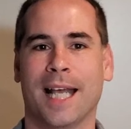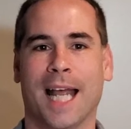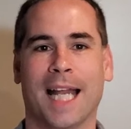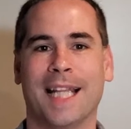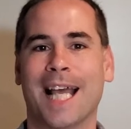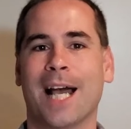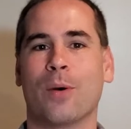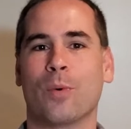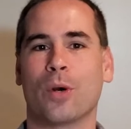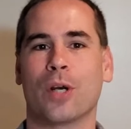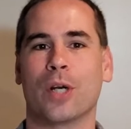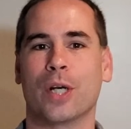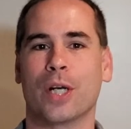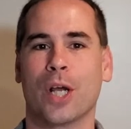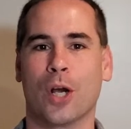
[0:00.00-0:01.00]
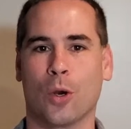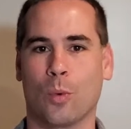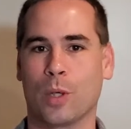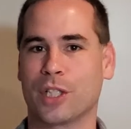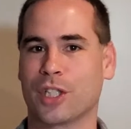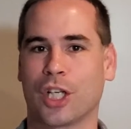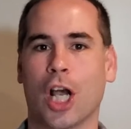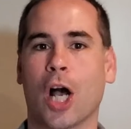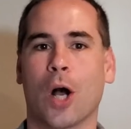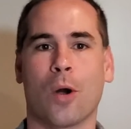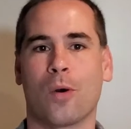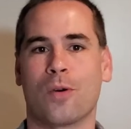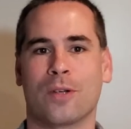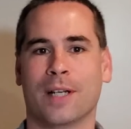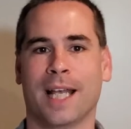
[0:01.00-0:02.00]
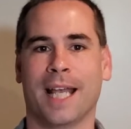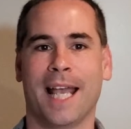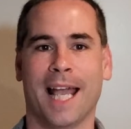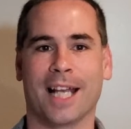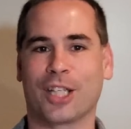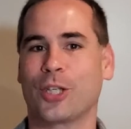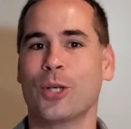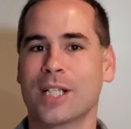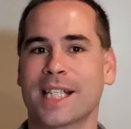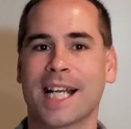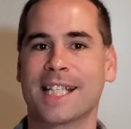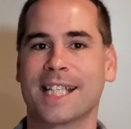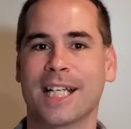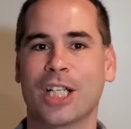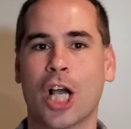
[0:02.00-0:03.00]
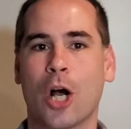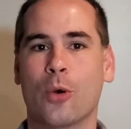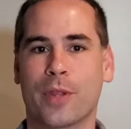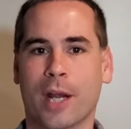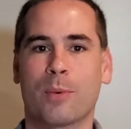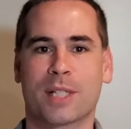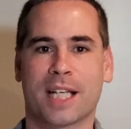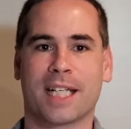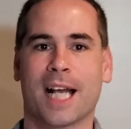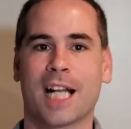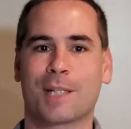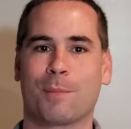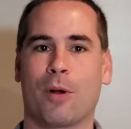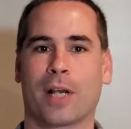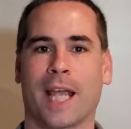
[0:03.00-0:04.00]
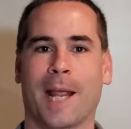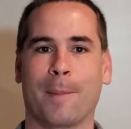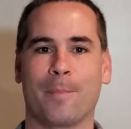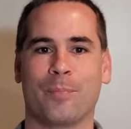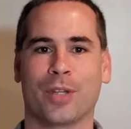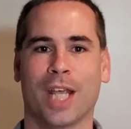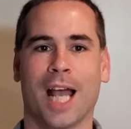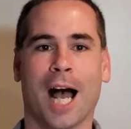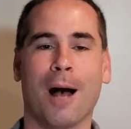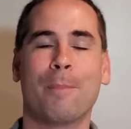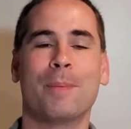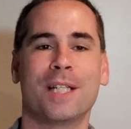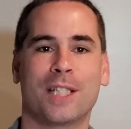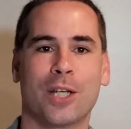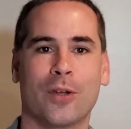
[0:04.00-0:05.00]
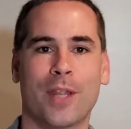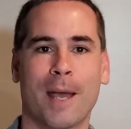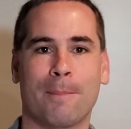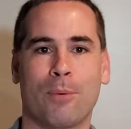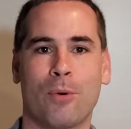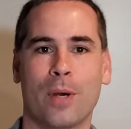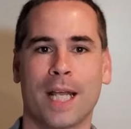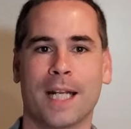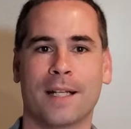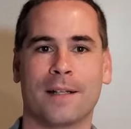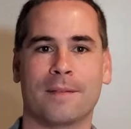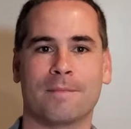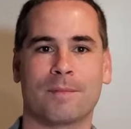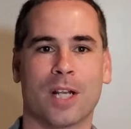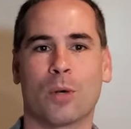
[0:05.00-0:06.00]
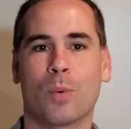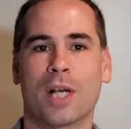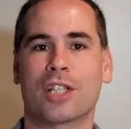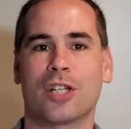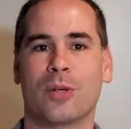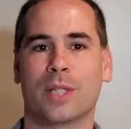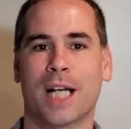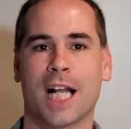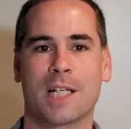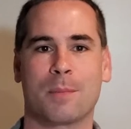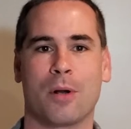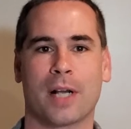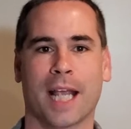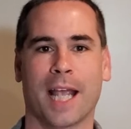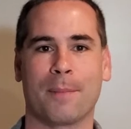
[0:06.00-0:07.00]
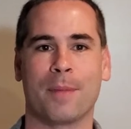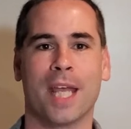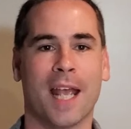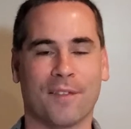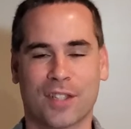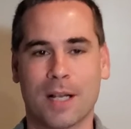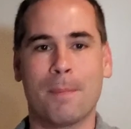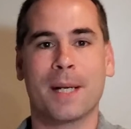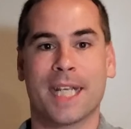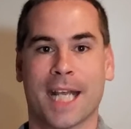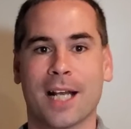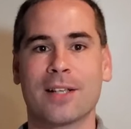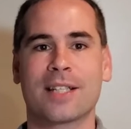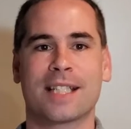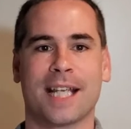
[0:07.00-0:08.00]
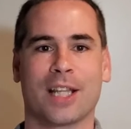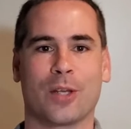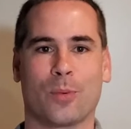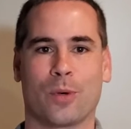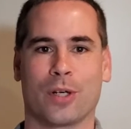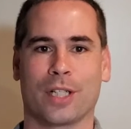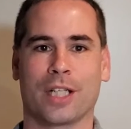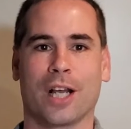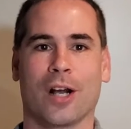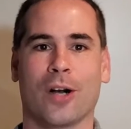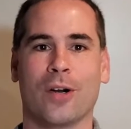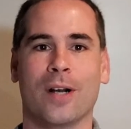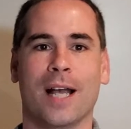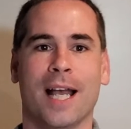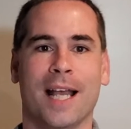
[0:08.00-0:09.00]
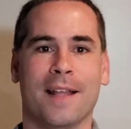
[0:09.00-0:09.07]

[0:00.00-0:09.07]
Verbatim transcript: and that word was go. As soon as I said go, there was a dodgeball game. Up until that point, there was no dodgeball game. If somebody else said the word go,